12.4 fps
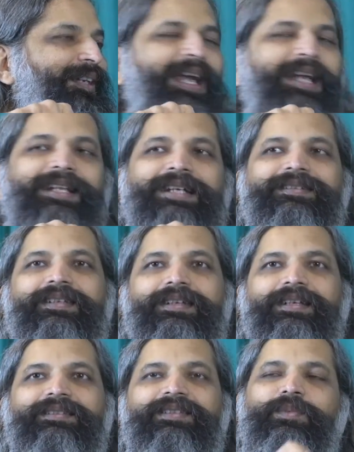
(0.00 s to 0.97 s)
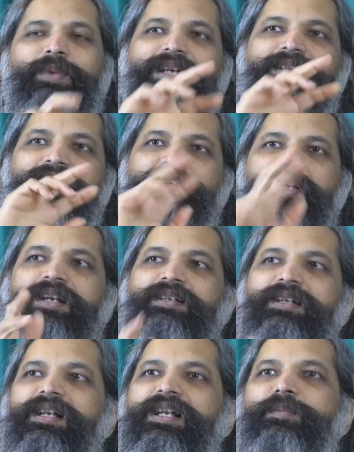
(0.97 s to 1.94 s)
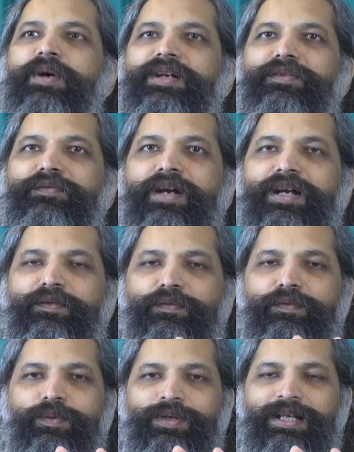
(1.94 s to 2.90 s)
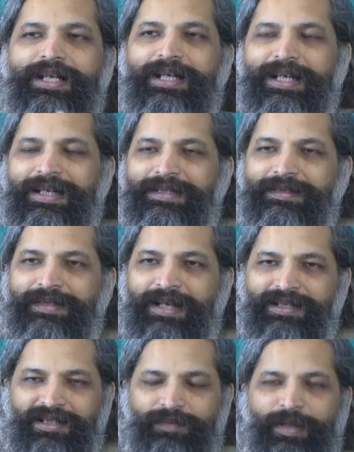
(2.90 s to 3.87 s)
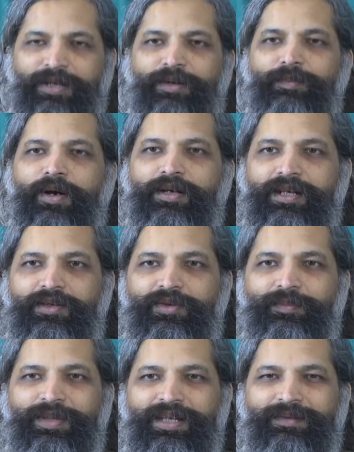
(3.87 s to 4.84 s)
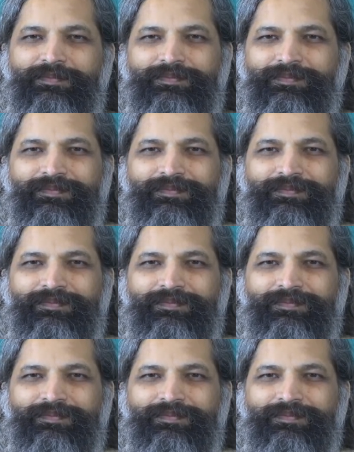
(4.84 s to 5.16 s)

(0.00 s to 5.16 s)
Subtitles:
And that's the reason why the genetically modified food is sensed by your body to be